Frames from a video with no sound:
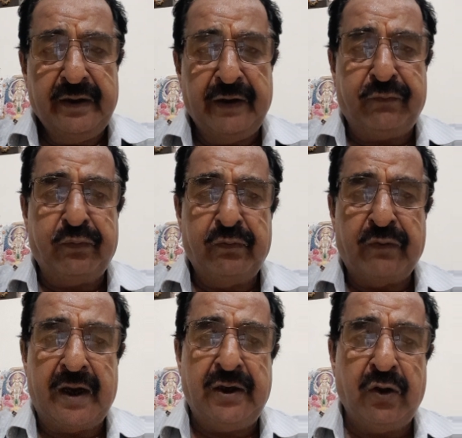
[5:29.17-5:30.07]
If
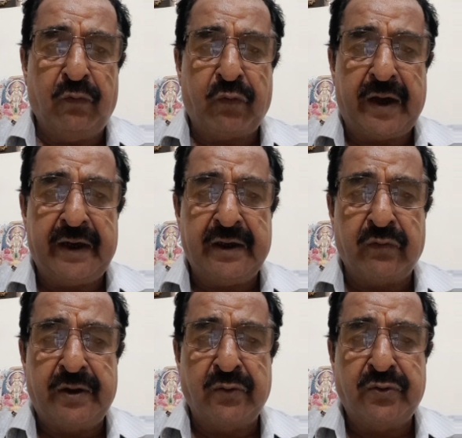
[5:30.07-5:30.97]
value of y
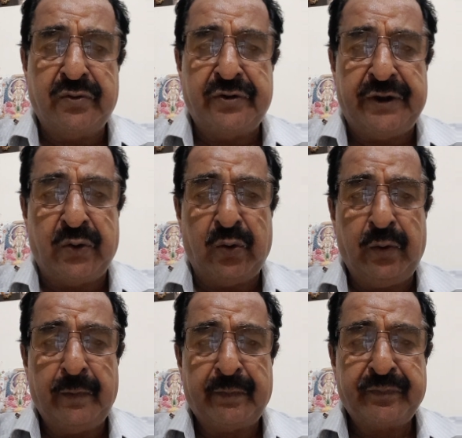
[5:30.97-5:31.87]
equal to
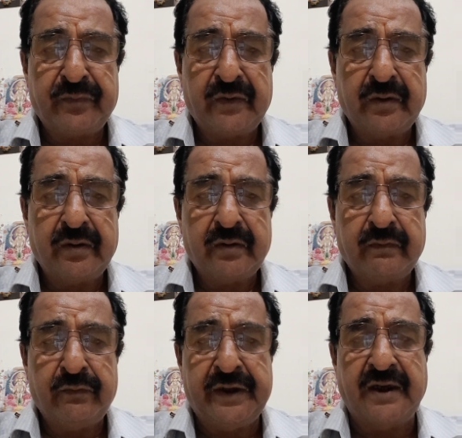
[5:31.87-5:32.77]
0,
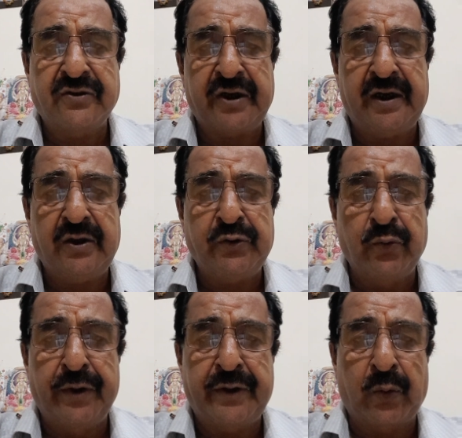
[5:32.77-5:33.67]
we can say
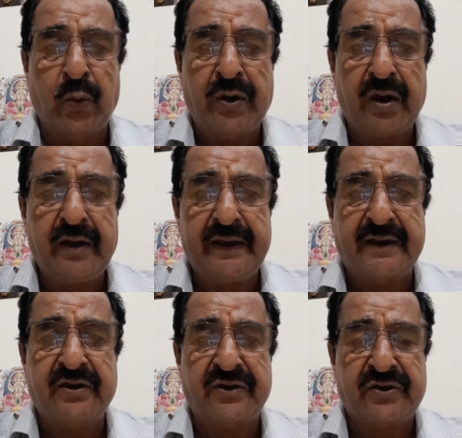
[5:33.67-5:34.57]
unit root
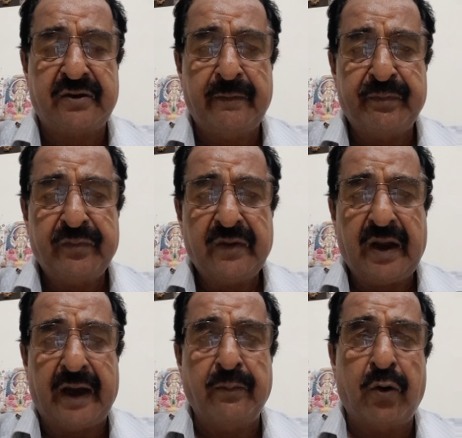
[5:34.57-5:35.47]
exists
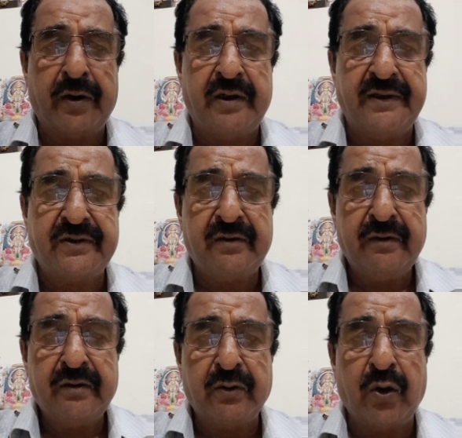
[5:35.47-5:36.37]
and model is
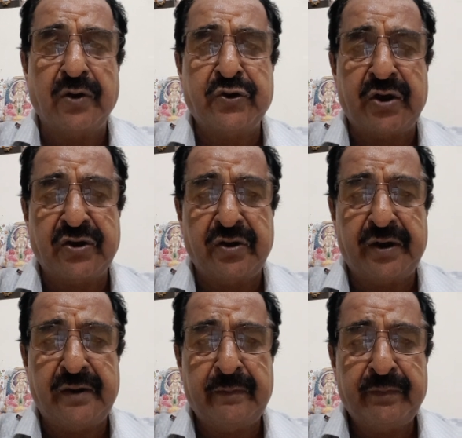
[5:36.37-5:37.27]

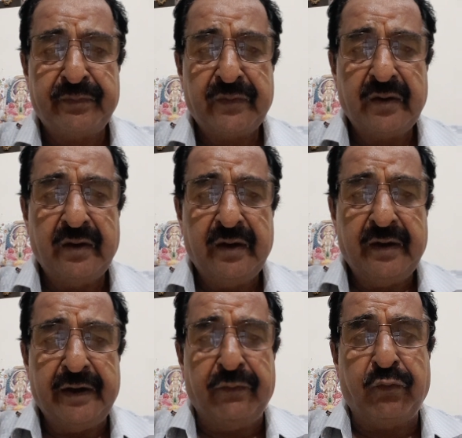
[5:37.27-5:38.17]
non-stationary.
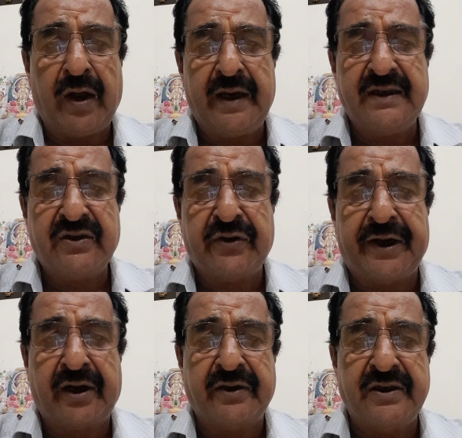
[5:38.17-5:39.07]
If y is
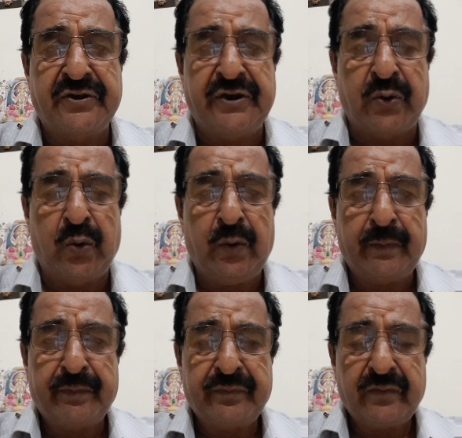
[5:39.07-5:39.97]
greater than
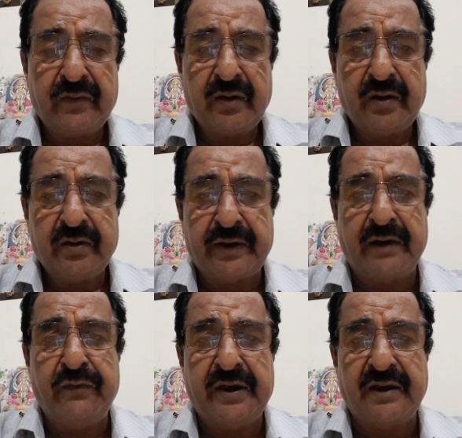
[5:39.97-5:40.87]
0,
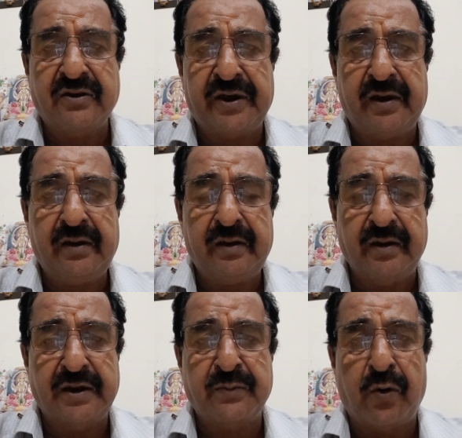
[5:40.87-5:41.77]
then we can say
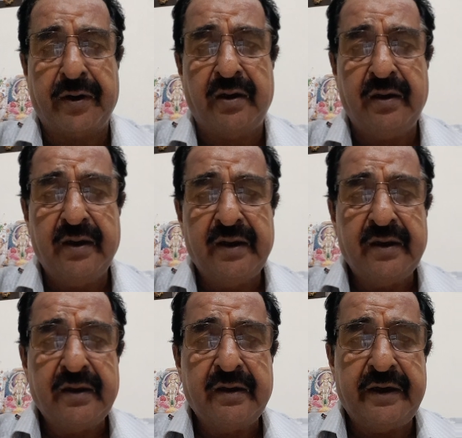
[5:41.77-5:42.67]
in this model
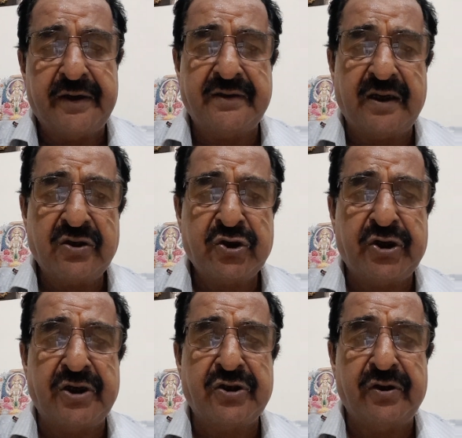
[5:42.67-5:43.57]
it is a
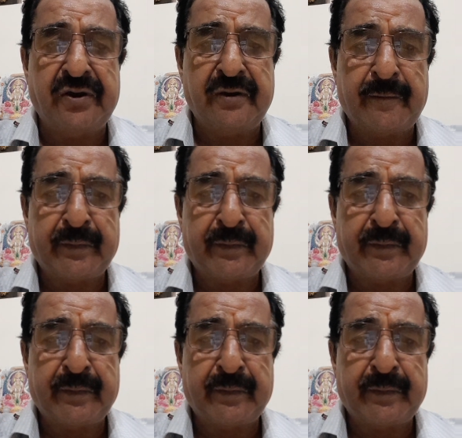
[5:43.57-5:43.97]
stationary.